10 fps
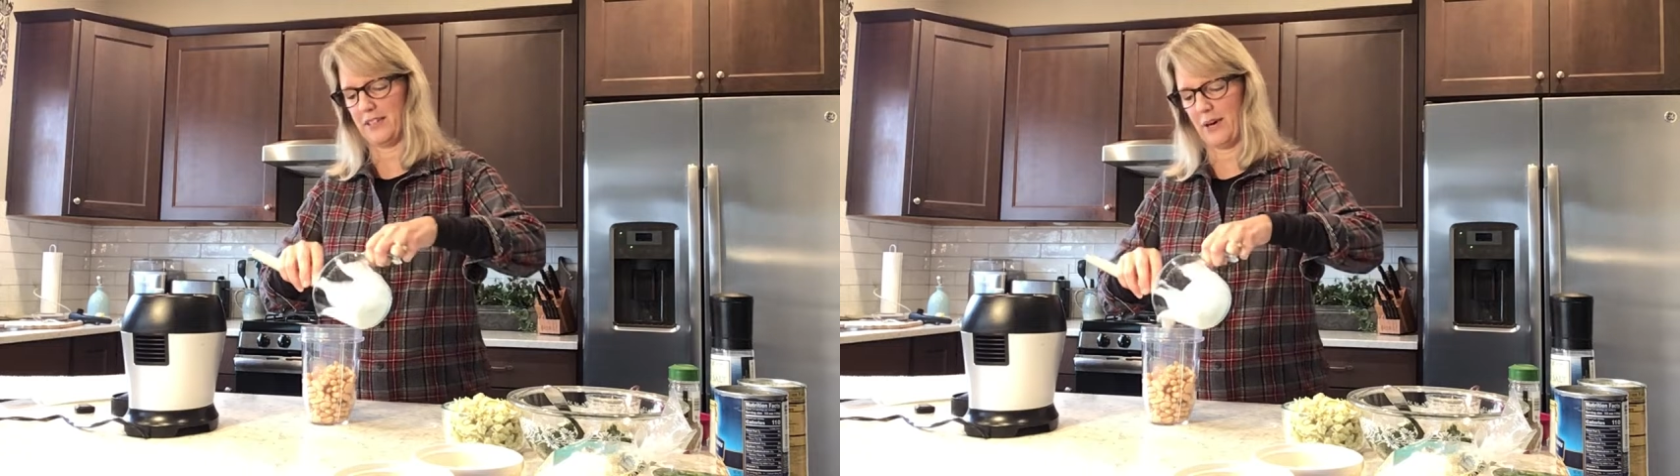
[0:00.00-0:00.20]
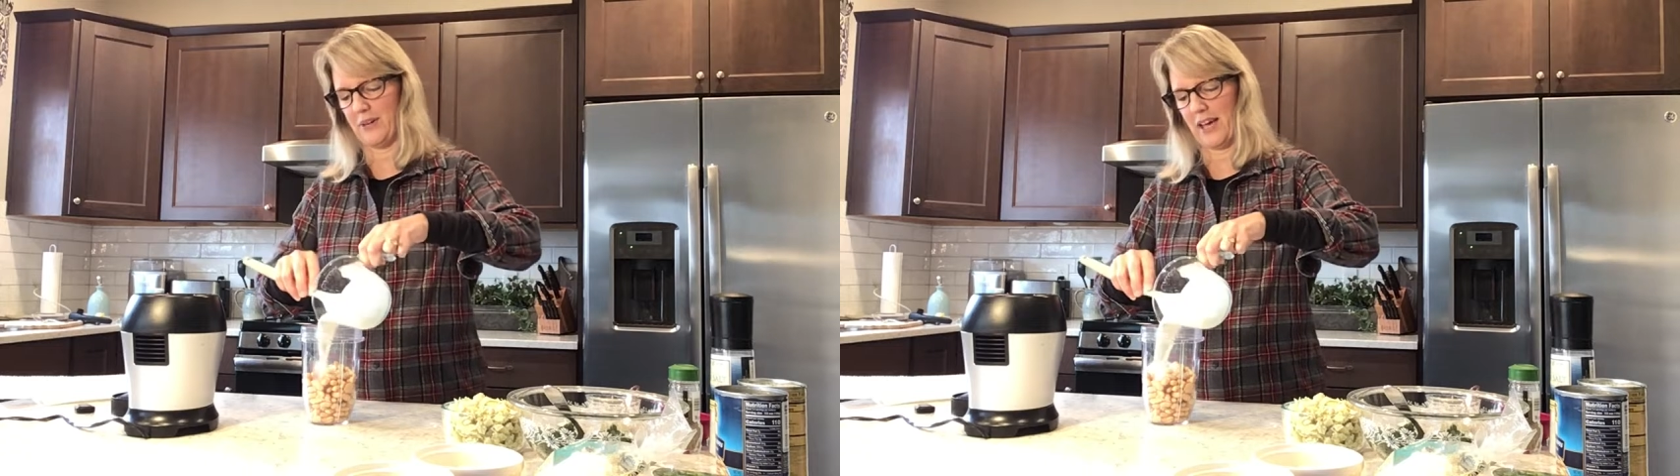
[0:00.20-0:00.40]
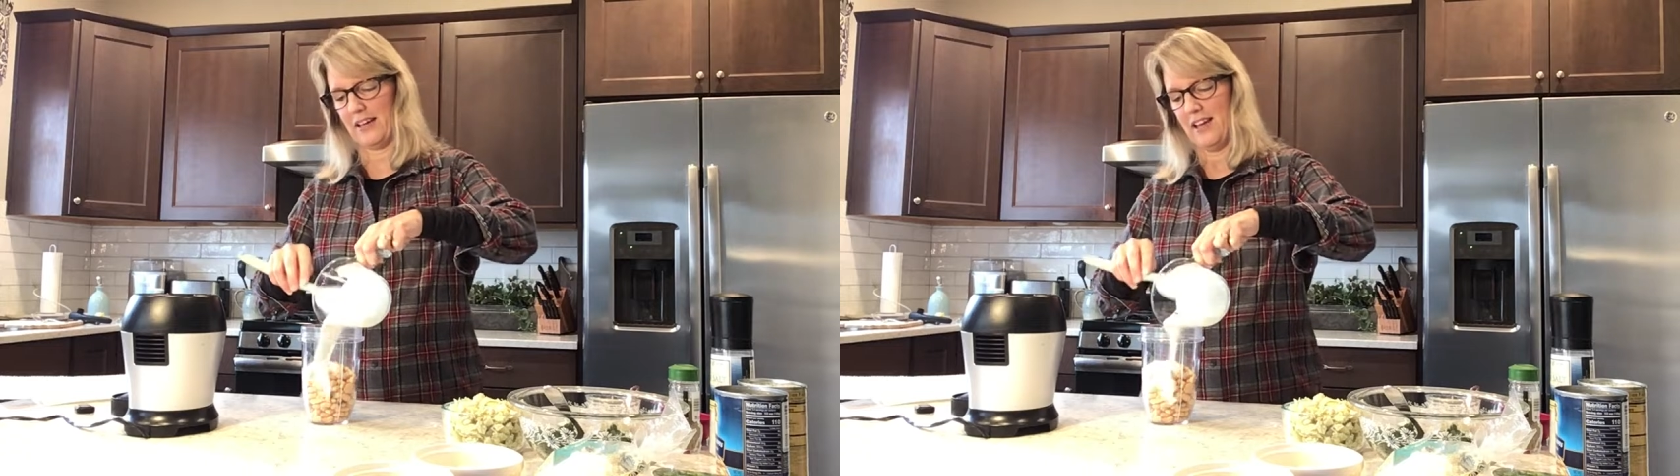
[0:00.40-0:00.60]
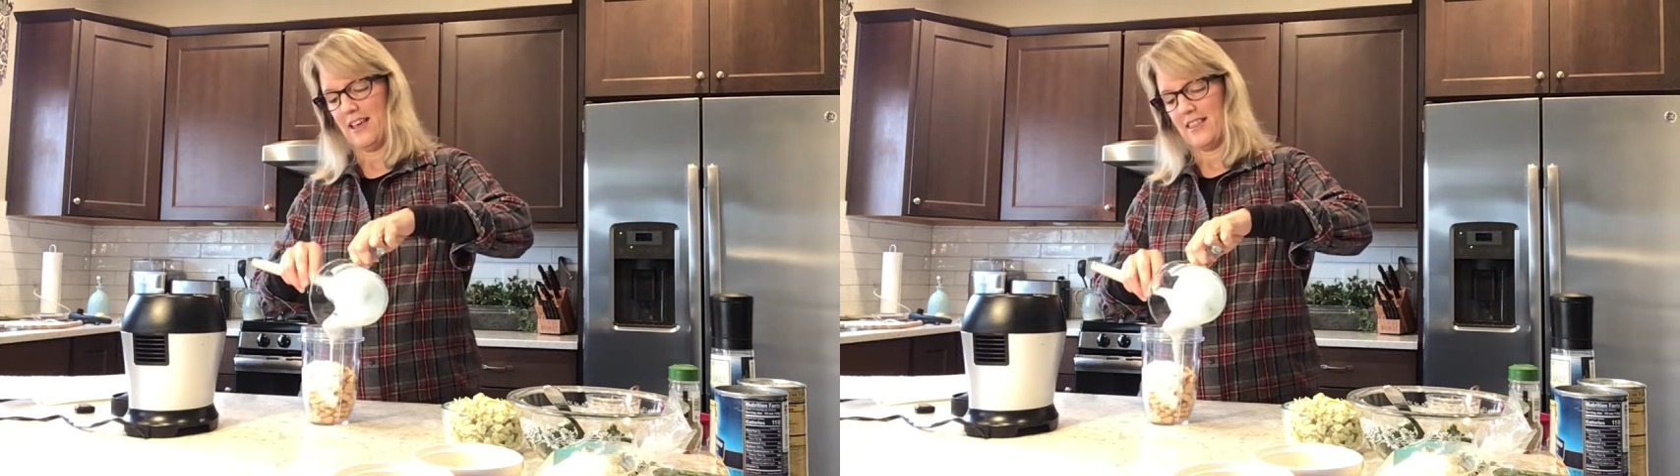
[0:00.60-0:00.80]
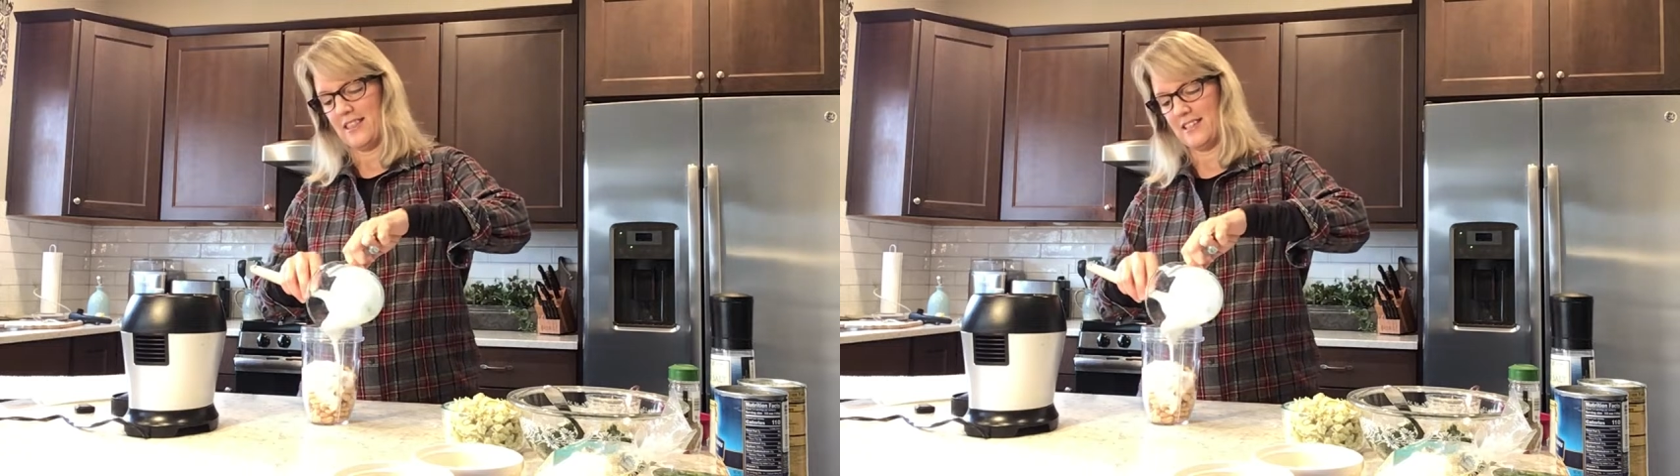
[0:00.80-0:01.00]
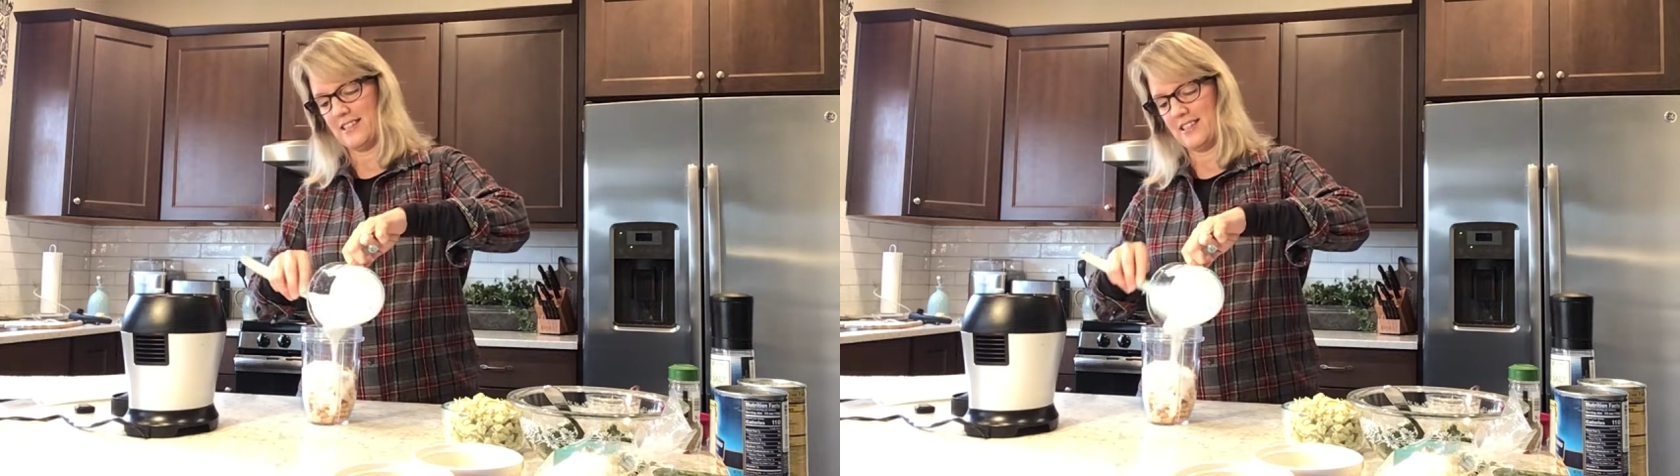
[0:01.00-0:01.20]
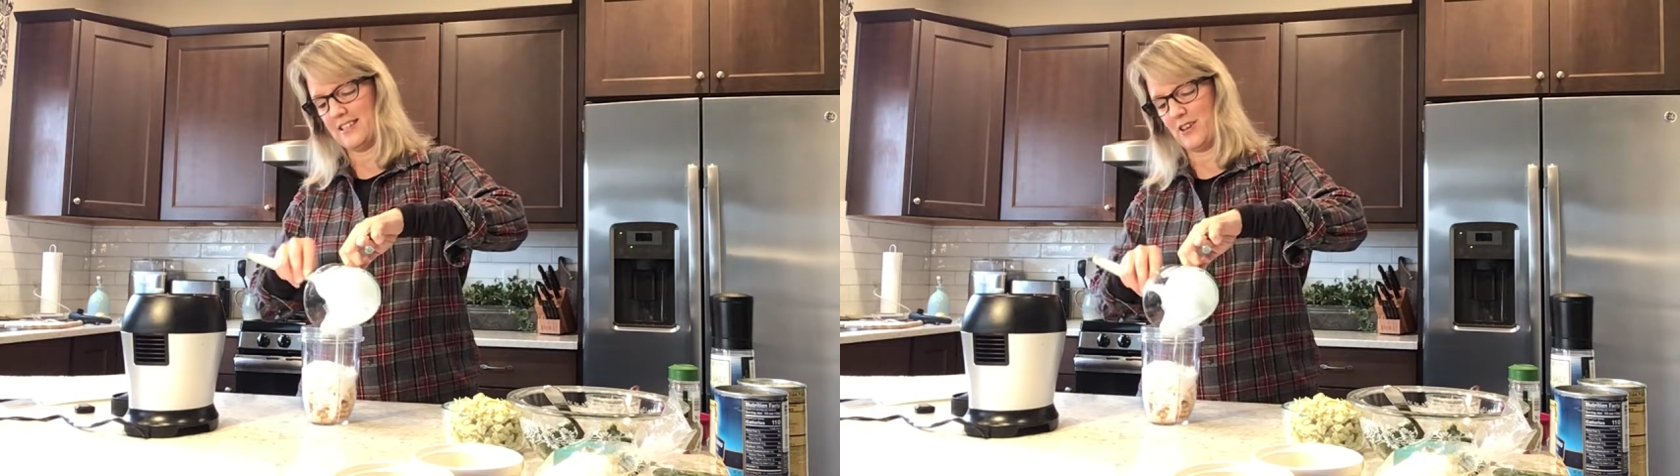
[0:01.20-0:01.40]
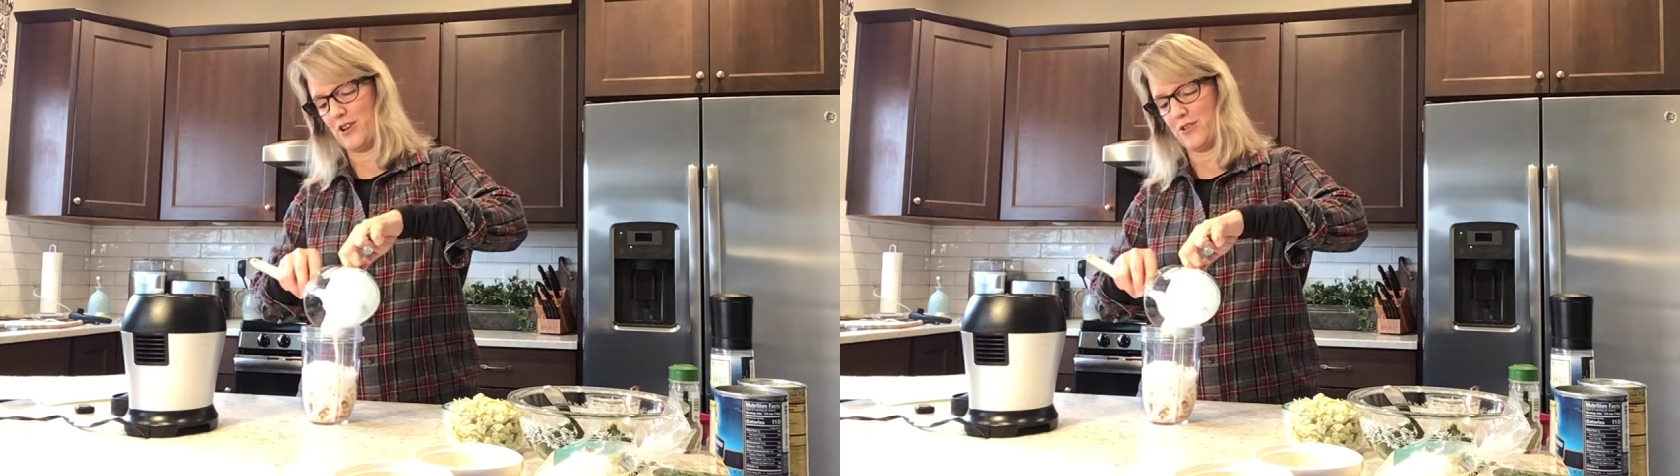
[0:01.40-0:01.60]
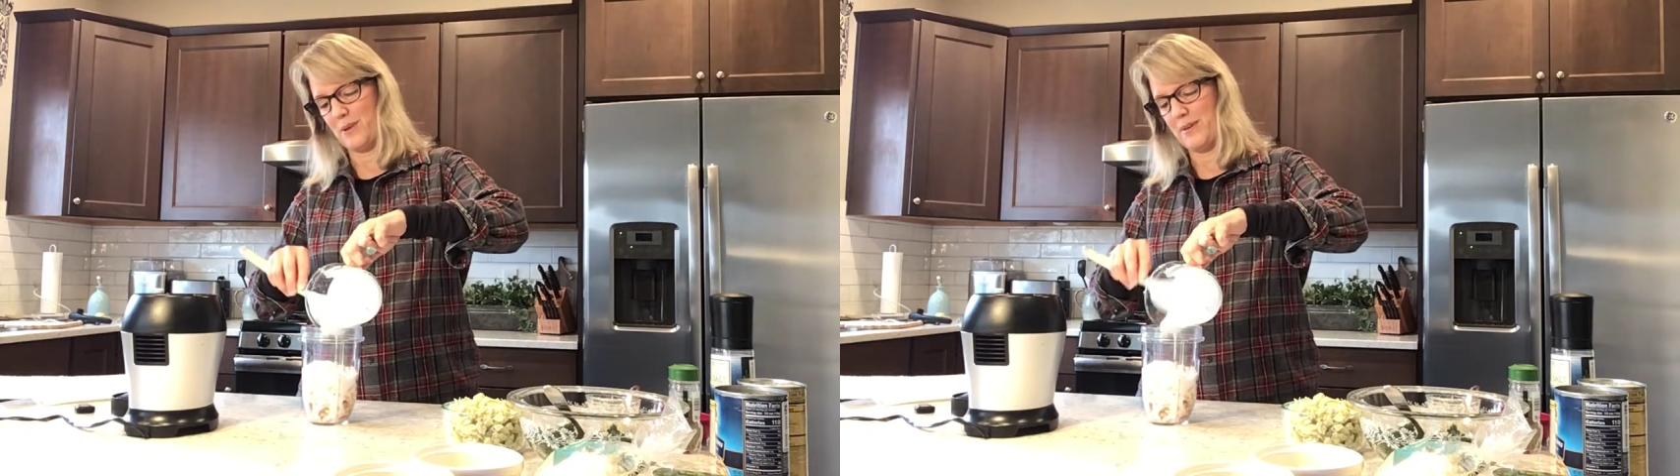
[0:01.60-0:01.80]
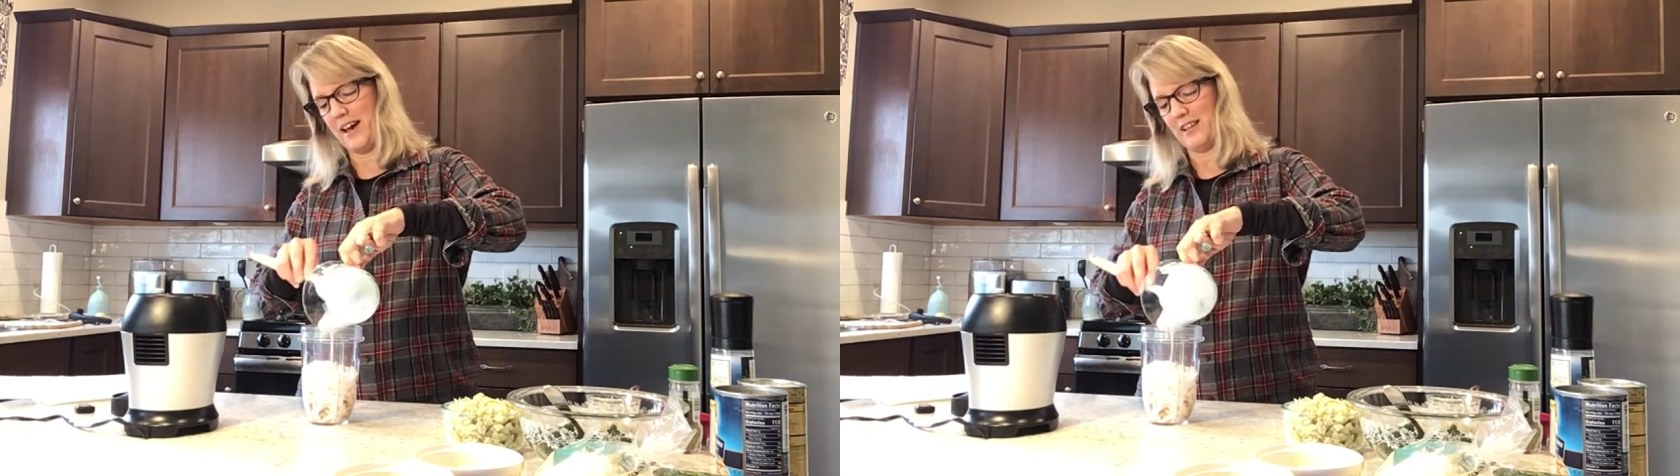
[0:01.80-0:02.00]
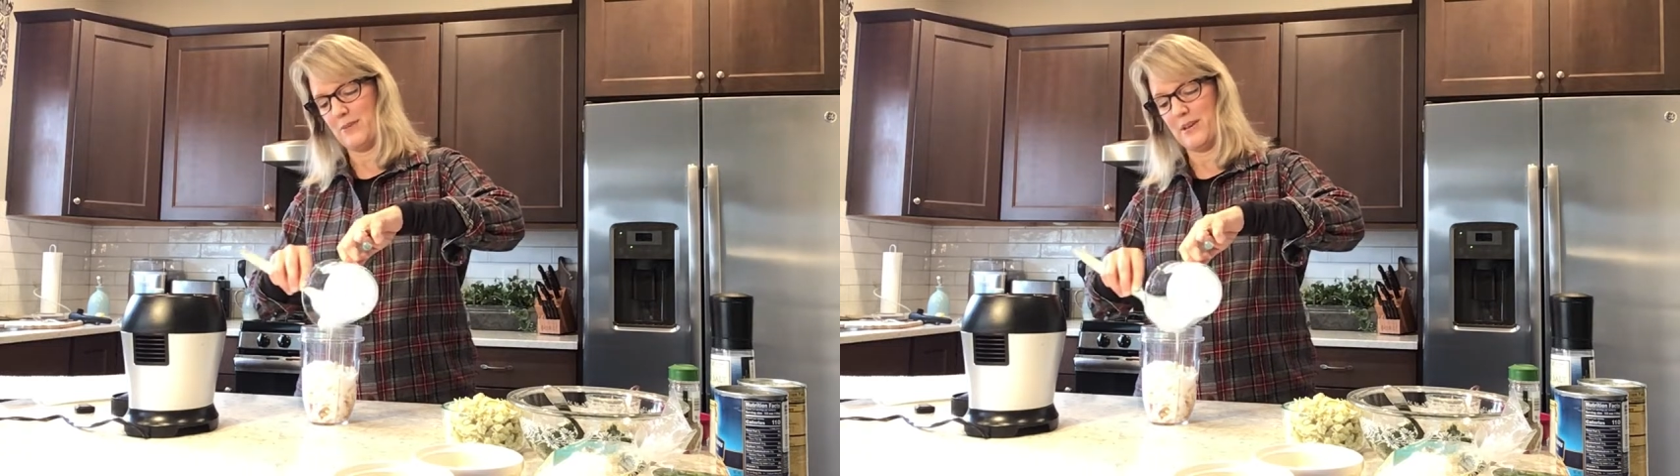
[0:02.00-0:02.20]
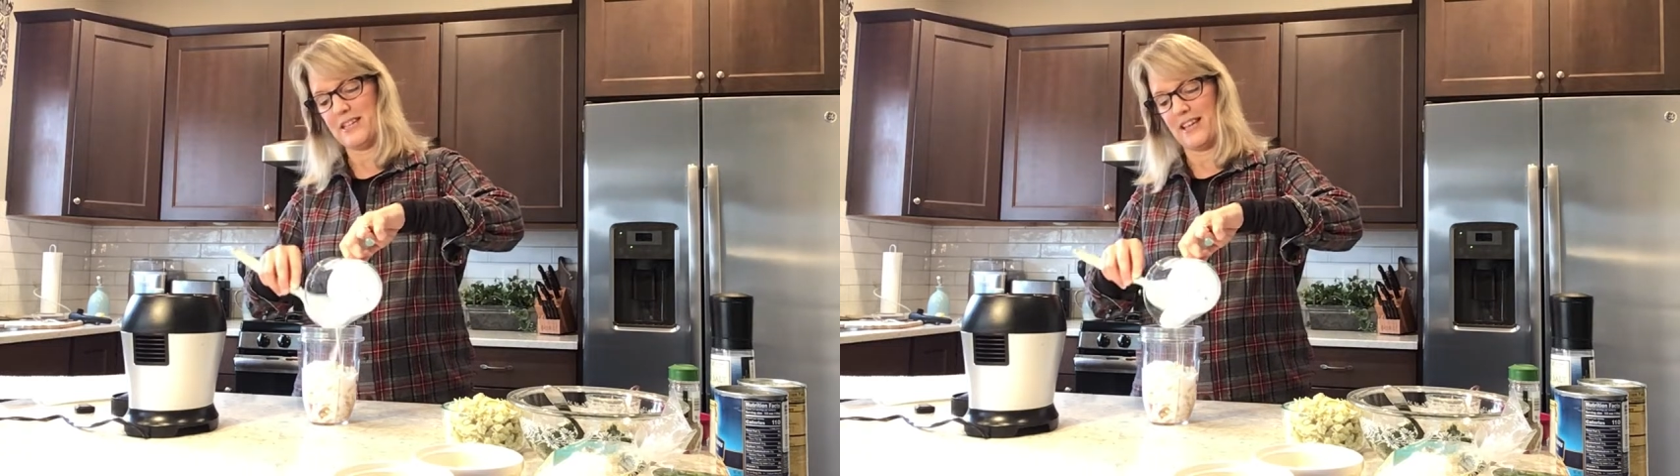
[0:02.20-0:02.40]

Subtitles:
Now again, this is a creamy element